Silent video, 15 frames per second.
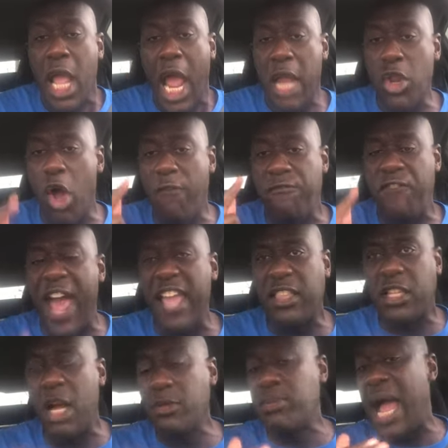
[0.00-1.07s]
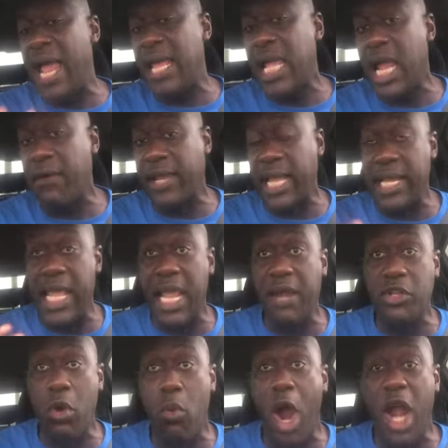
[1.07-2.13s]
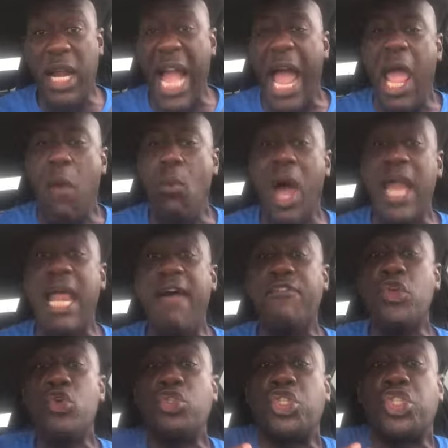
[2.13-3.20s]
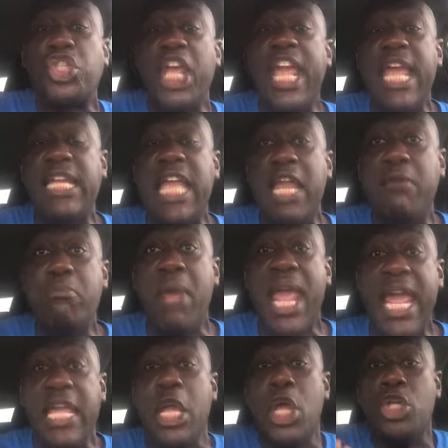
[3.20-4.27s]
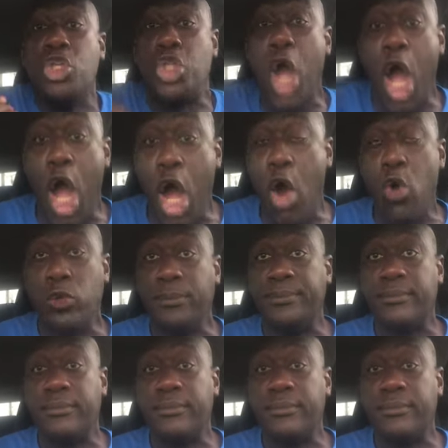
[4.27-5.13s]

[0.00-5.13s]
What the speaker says: and you know, faith comes by hearing and hearing the word of God, and whatever you've seen in me, do.